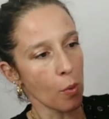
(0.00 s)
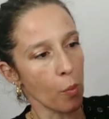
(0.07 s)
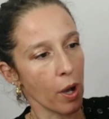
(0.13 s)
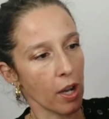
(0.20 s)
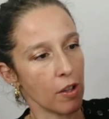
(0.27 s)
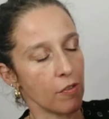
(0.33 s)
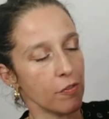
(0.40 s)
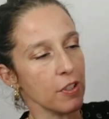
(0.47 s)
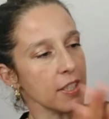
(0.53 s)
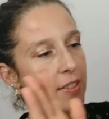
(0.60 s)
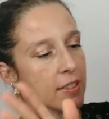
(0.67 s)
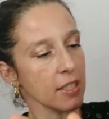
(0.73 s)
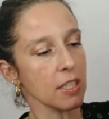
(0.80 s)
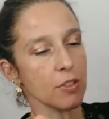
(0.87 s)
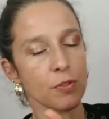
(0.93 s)
Well,
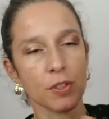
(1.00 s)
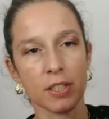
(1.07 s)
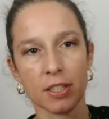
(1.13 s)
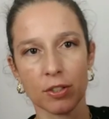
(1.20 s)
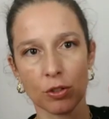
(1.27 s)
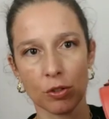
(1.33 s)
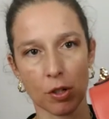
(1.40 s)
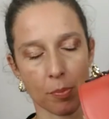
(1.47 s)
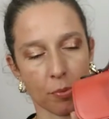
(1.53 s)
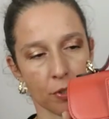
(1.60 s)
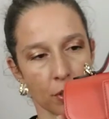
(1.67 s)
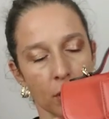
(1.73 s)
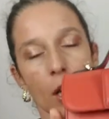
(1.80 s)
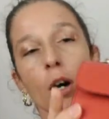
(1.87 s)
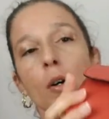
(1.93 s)
this is the
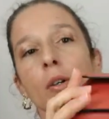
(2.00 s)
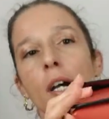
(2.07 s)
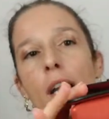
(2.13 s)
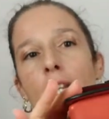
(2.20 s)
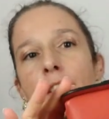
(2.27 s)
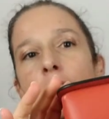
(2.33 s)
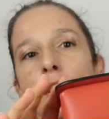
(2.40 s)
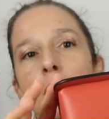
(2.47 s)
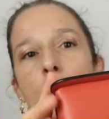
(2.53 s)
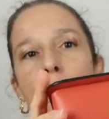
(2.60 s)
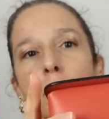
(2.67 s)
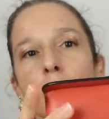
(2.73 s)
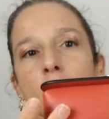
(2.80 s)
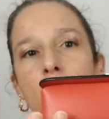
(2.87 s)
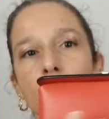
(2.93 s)
description. Oh, and
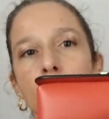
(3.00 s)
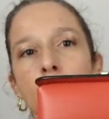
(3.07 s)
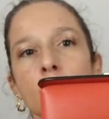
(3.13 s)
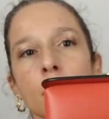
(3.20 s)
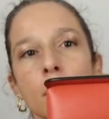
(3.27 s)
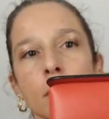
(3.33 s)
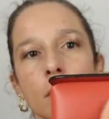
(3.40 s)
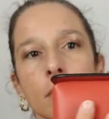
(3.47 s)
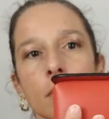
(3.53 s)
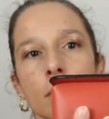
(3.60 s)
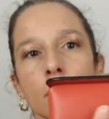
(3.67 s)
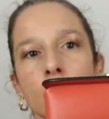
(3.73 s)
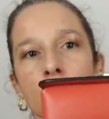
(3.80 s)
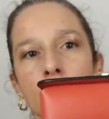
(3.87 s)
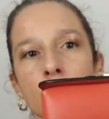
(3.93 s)
no button.
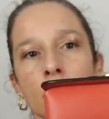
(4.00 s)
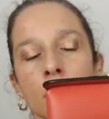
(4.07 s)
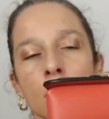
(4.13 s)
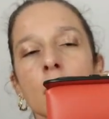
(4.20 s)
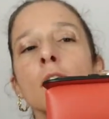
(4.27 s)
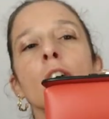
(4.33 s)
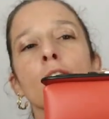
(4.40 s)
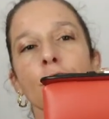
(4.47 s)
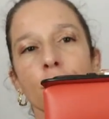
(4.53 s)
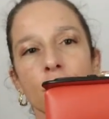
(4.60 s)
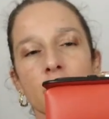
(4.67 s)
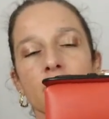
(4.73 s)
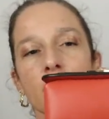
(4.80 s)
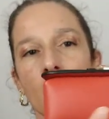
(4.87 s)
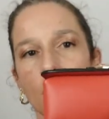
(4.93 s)
No
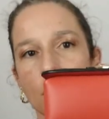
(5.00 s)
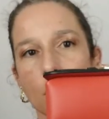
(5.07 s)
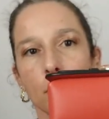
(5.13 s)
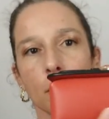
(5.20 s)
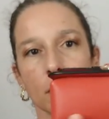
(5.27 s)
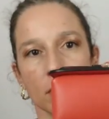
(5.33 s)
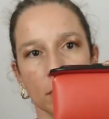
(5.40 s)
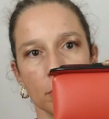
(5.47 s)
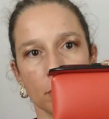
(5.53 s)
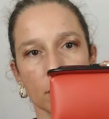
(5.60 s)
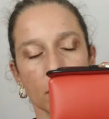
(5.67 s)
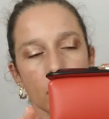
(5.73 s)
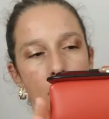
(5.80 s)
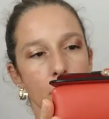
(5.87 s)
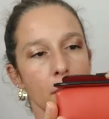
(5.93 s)
fit at the bottom,
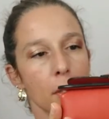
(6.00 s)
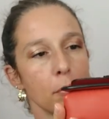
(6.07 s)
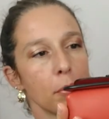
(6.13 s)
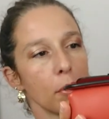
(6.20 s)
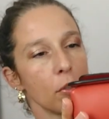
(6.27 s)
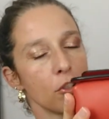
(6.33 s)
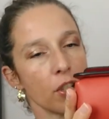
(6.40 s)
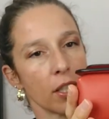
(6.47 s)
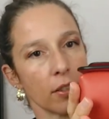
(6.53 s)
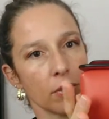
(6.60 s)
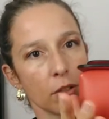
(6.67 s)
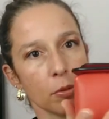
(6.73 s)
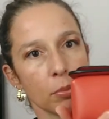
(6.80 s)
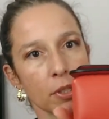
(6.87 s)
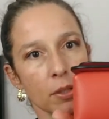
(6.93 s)
sorry, my apologies.
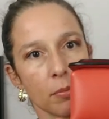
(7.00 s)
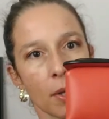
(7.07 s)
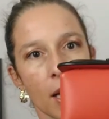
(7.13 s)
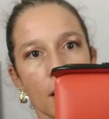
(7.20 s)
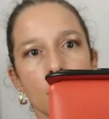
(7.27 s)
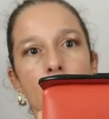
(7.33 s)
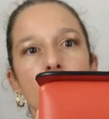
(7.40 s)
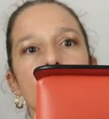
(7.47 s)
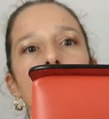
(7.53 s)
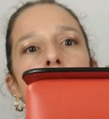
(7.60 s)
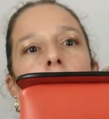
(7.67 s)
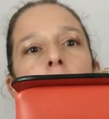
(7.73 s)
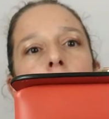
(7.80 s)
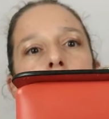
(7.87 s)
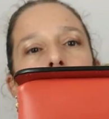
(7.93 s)
No
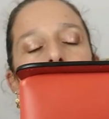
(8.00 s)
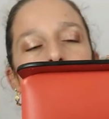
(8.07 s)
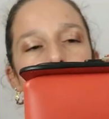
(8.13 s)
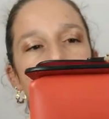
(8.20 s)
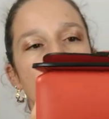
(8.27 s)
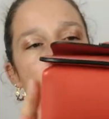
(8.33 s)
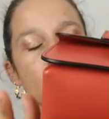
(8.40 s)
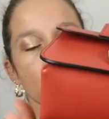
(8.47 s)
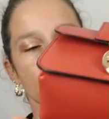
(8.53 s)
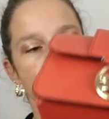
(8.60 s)
fit.